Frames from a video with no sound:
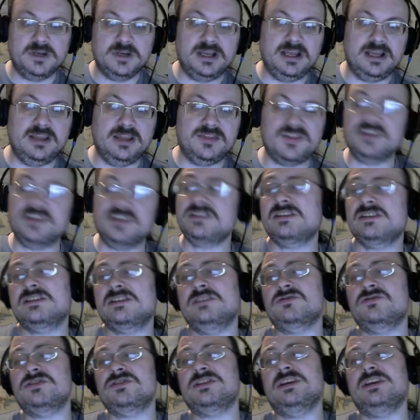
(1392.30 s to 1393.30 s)
this is
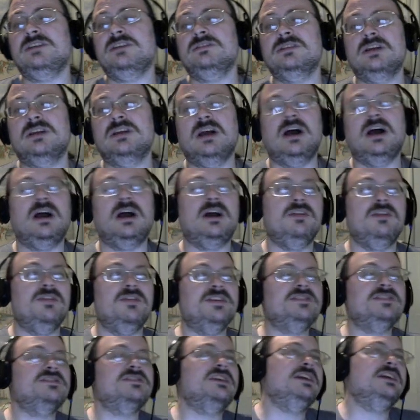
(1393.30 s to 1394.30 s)
interesting.
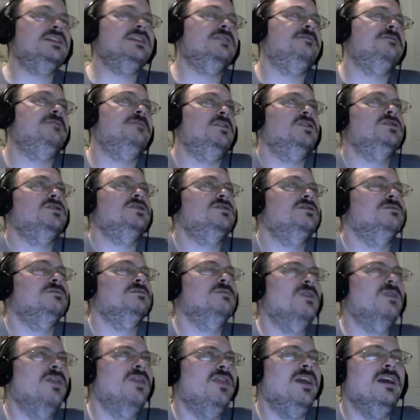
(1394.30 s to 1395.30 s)
This is like the first
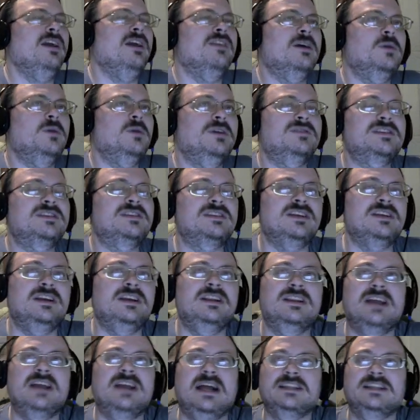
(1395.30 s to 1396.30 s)
thing that we've
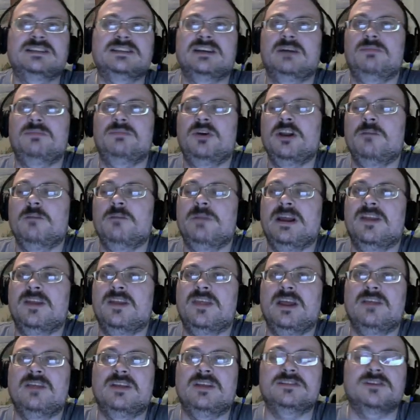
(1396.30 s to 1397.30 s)
seen that's a pretty big
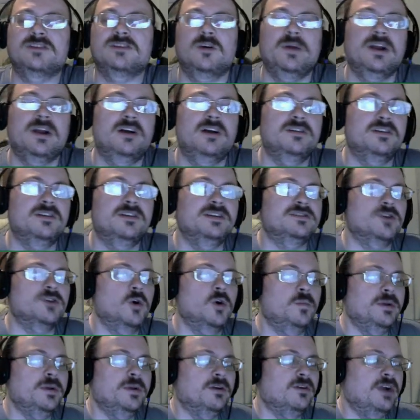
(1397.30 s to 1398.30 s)
thing that's going under this
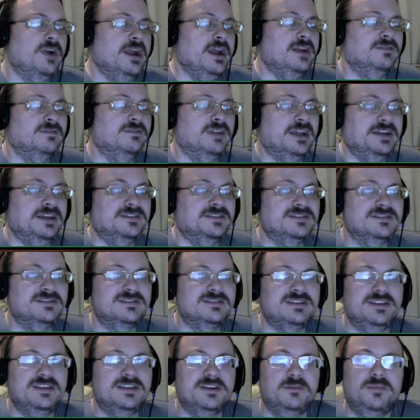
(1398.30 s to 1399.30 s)
Open Creative License,
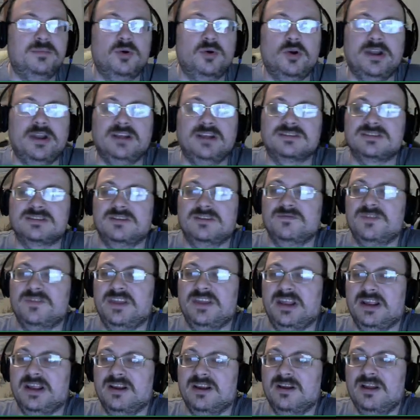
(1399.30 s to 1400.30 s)
that they're putting
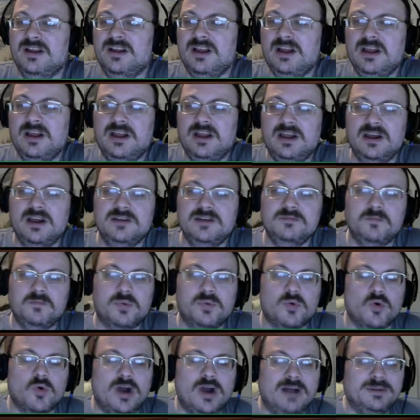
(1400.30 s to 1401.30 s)
something
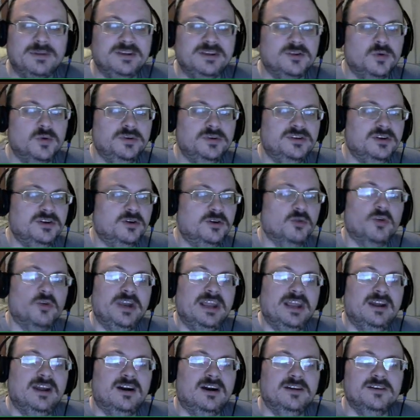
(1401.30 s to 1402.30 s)
probably to a
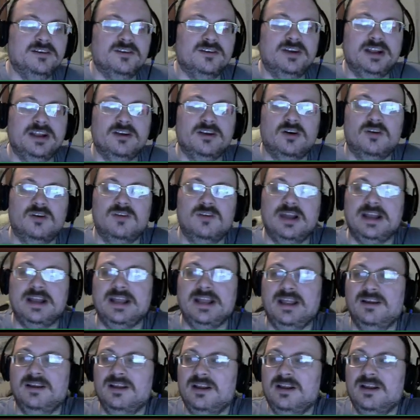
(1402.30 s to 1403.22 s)
degree under it already.